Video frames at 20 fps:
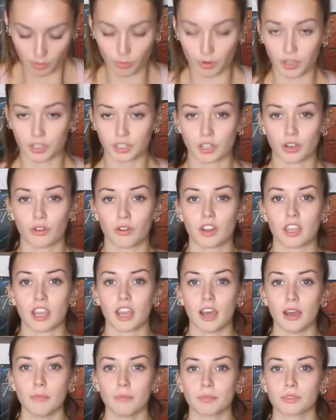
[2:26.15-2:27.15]
We're toning
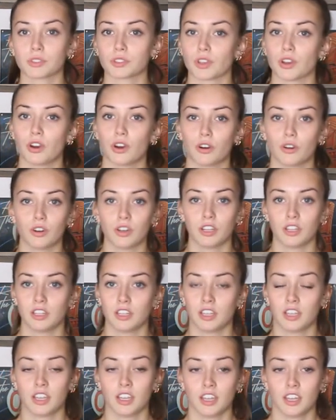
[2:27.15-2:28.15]
up, so
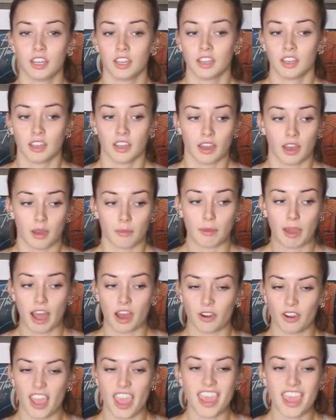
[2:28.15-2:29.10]
about